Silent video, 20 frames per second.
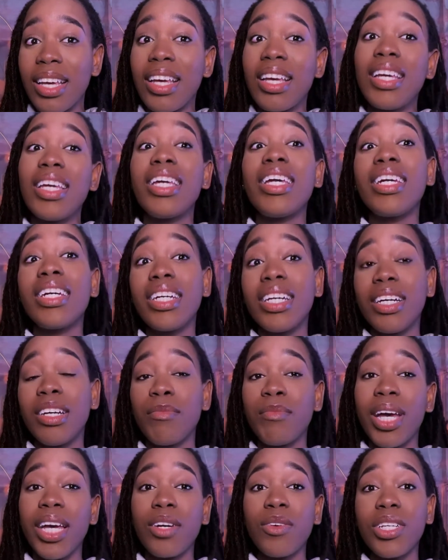Here,
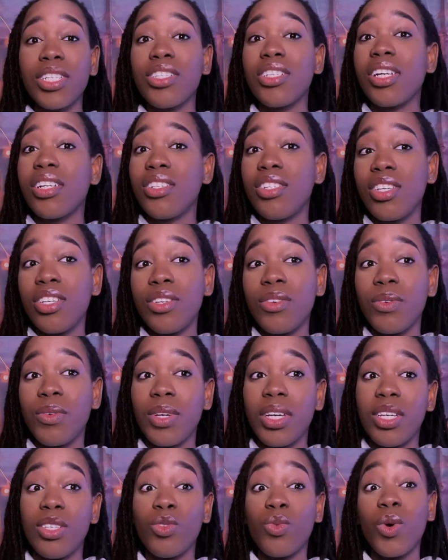my question to you
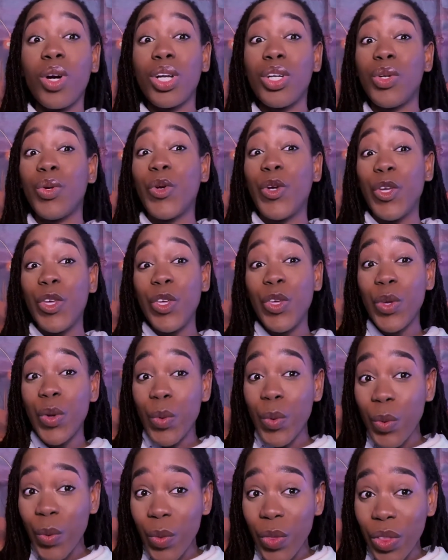is, what do
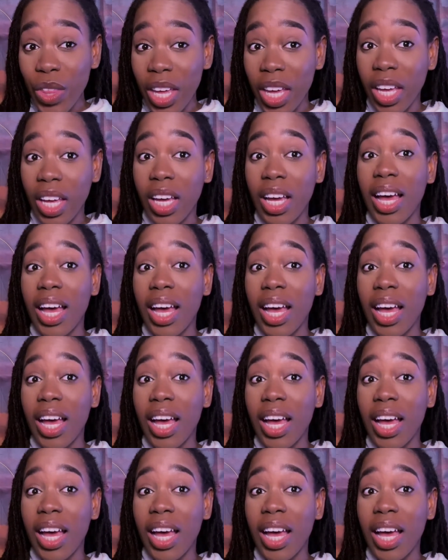you think?